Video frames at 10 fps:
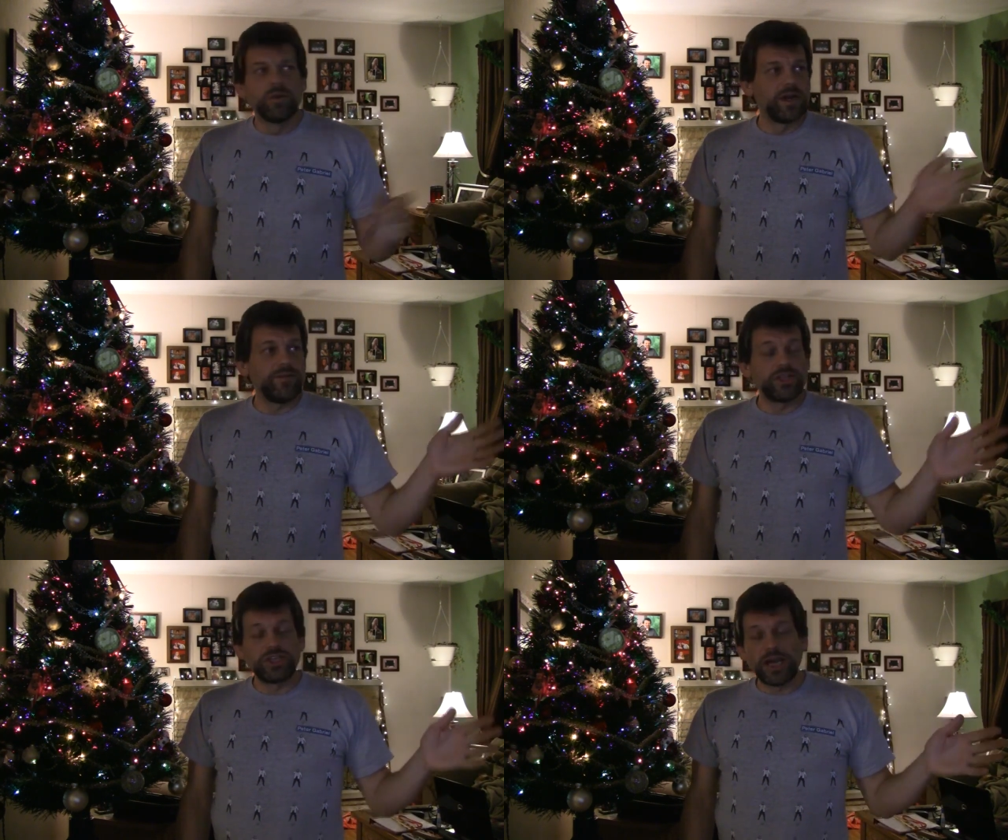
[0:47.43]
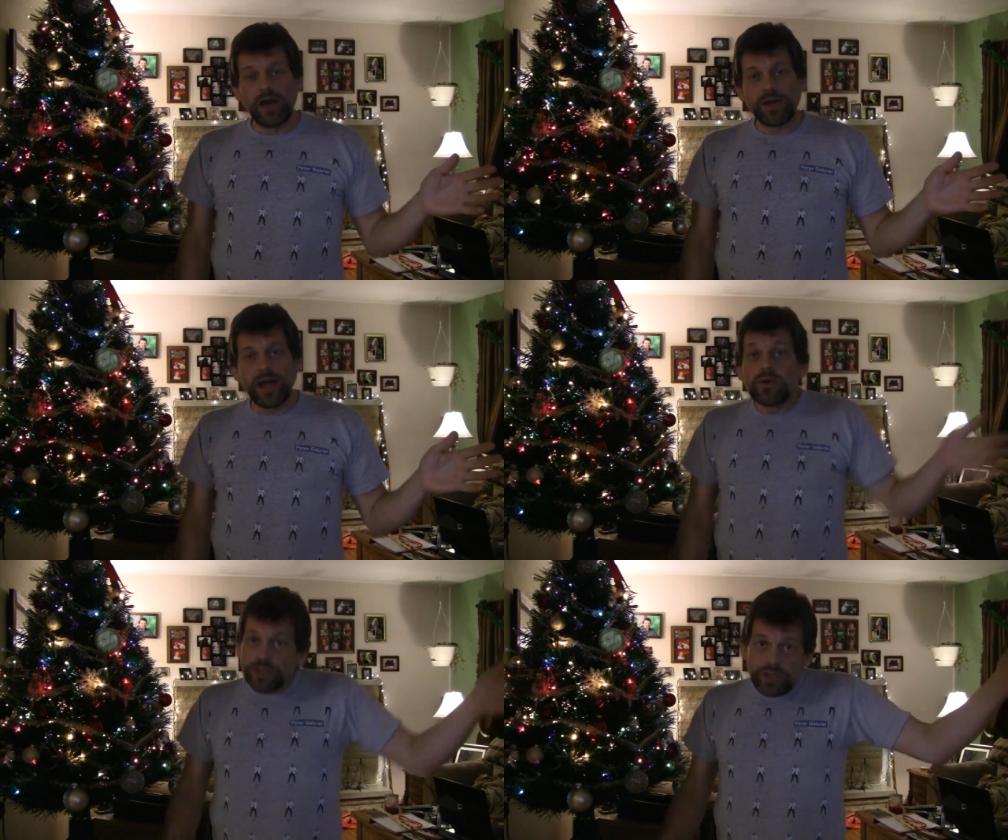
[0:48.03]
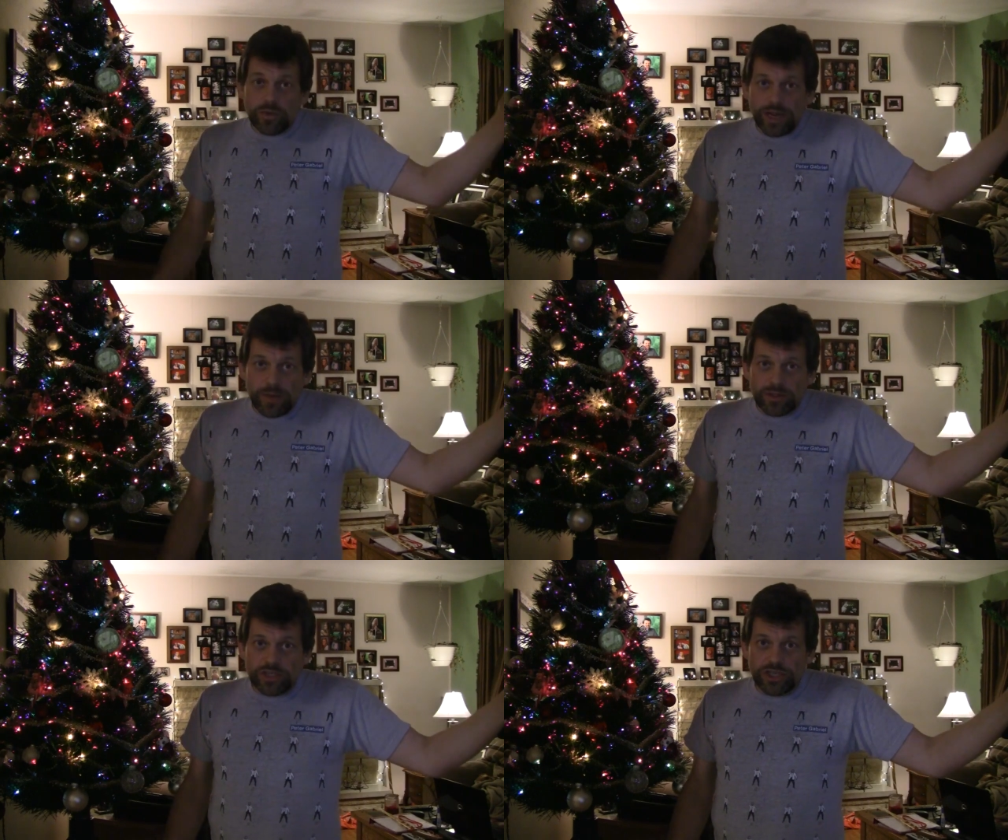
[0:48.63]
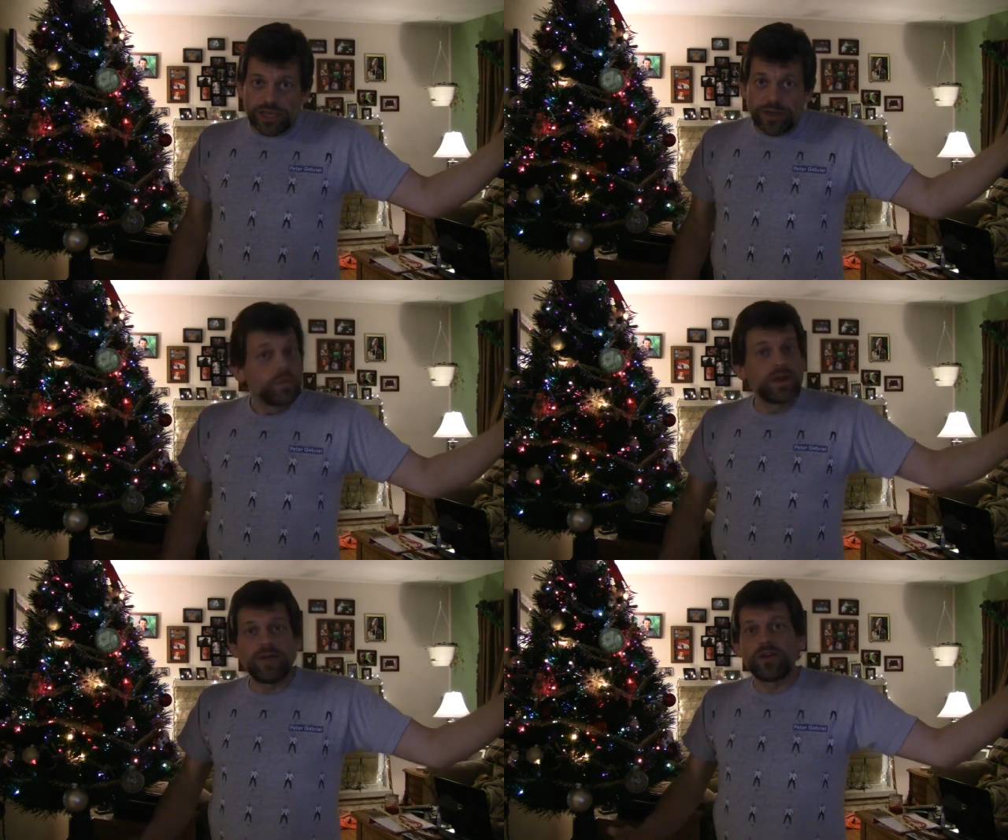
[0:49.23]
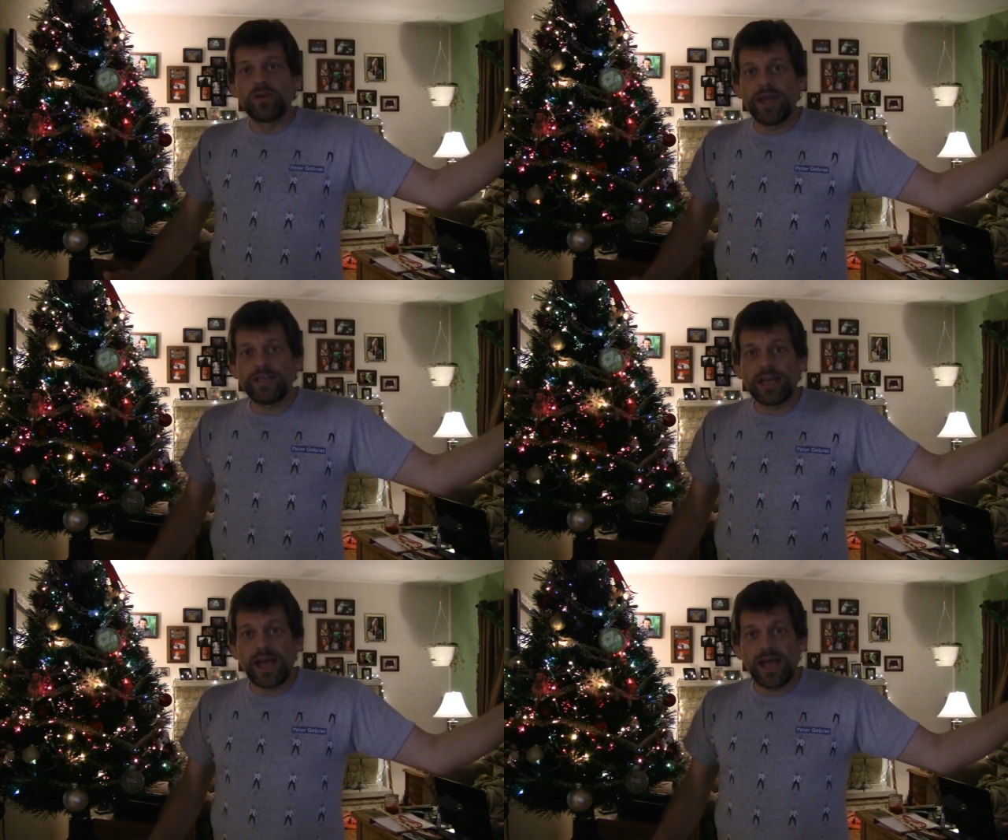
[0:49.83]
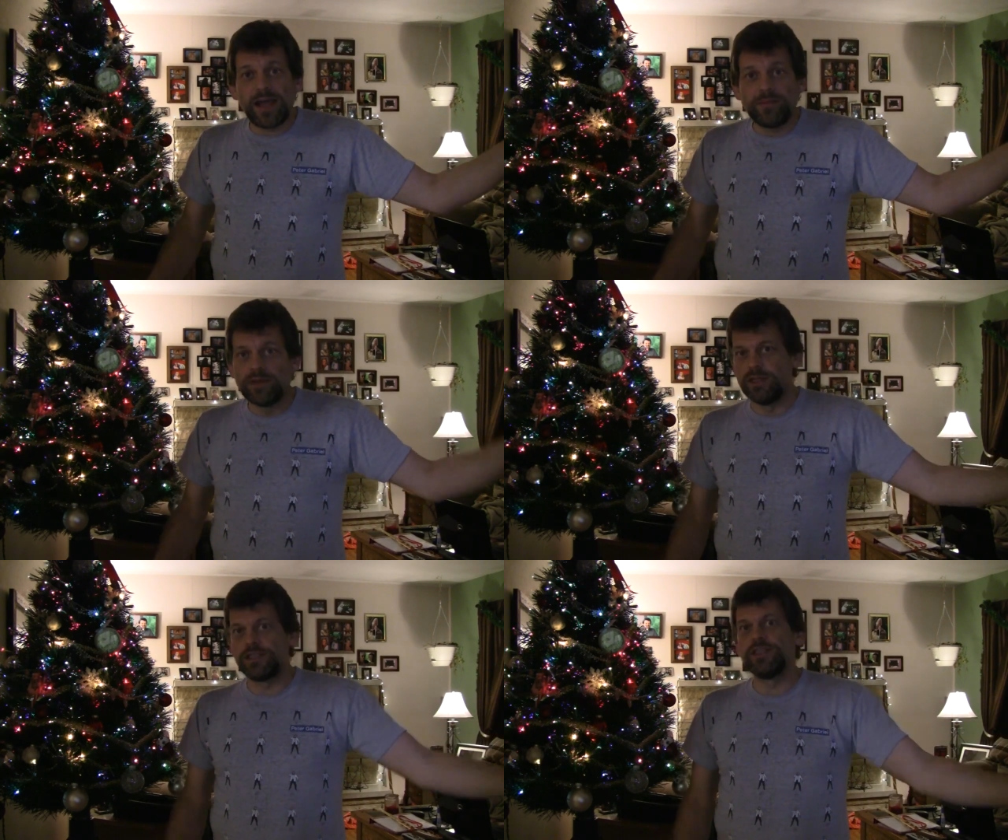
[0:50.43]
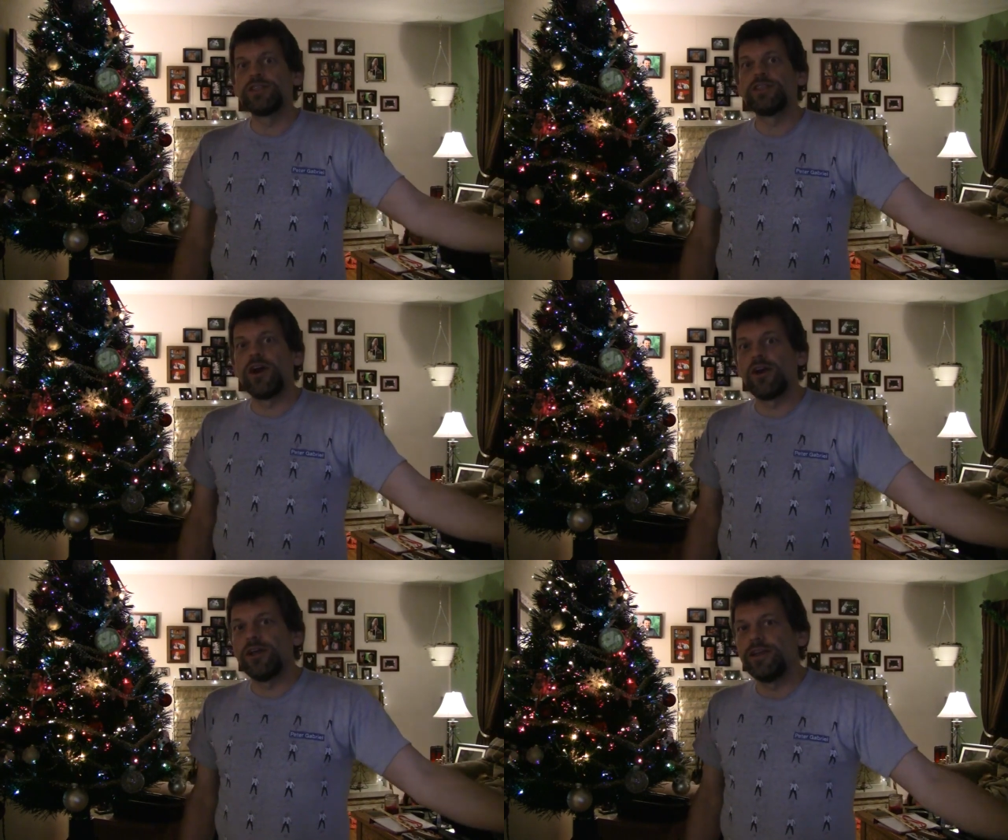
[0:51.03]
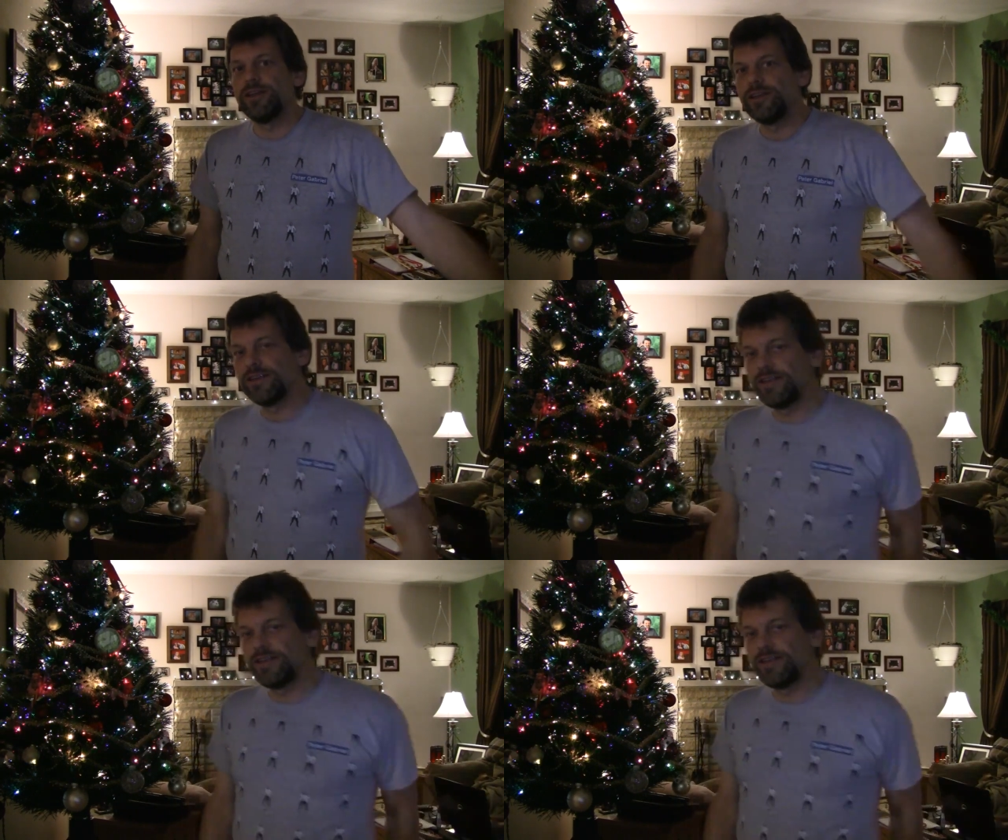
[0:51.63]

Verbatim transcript: We're going to have a shout out, Q&A with G. We're going to have a great time. Let's get started.